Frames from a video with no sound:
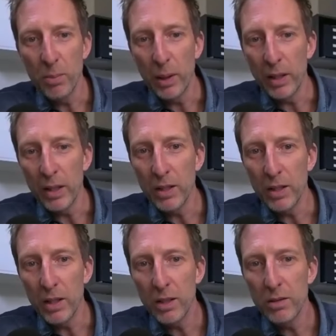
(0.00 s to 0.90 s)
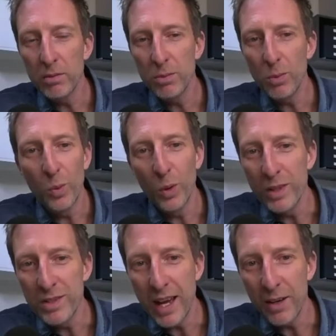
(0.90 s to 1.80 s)
But,
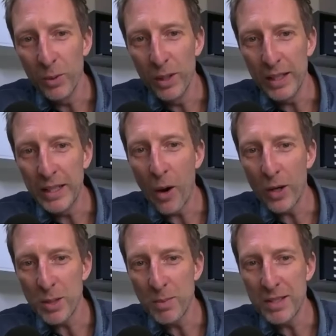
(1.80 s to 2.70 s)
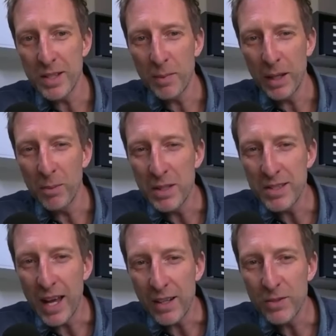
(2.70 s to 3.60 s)
well, is that really going to be something I'd be
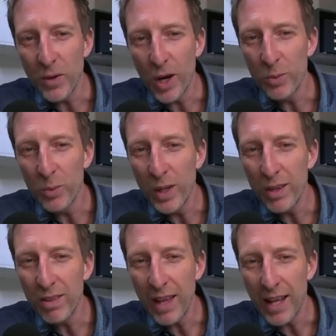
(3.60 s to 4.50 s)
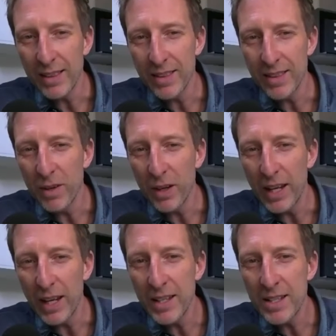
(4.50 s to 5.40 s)
satisfied with at the very
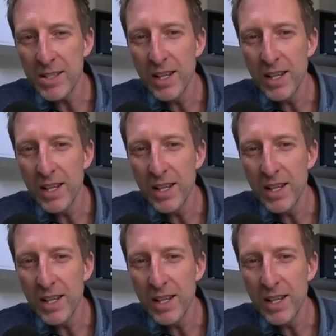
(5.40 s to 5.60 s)
end?